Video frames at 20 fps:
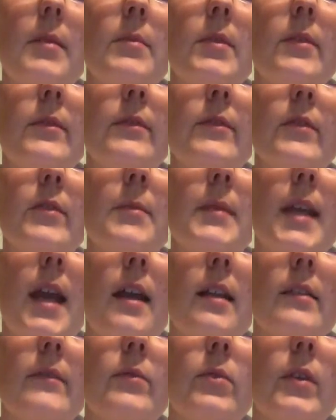moved from
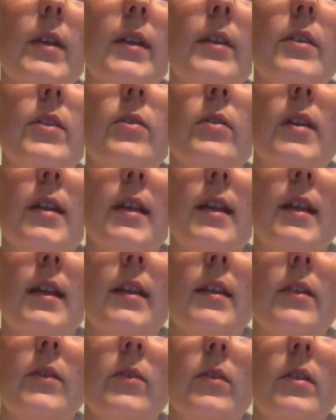California to
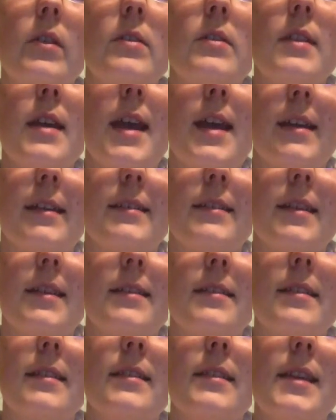Oregon in order to
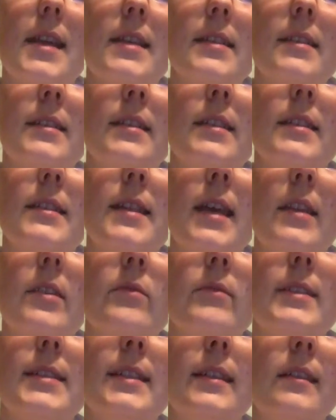access to the Death
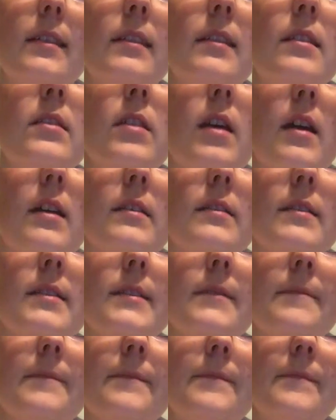with Dignity
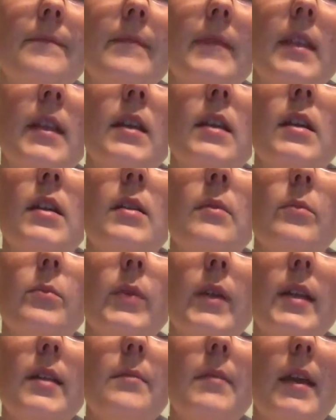laws.
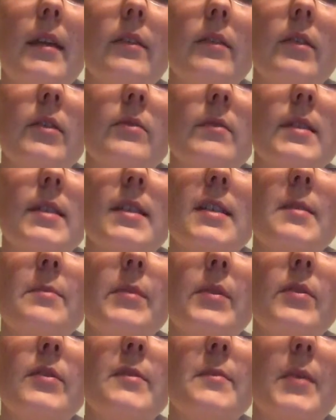Brittany Maynard was a
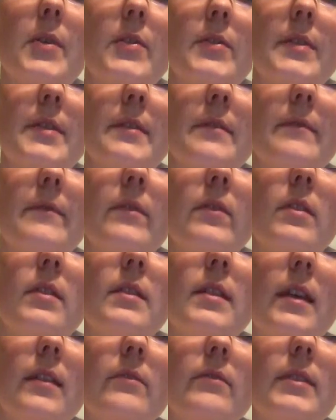spokesperson for the
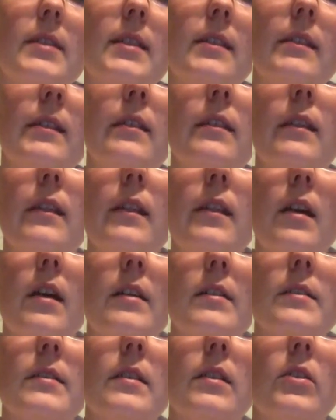Death with Dignity
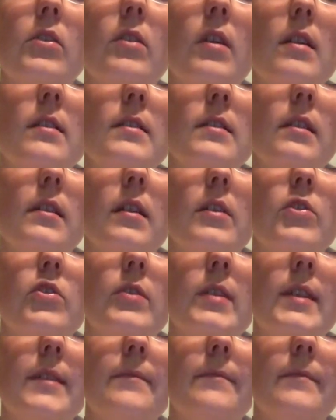laws across the
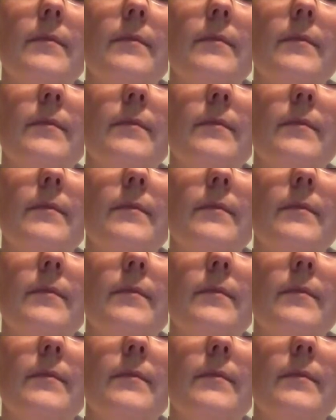country.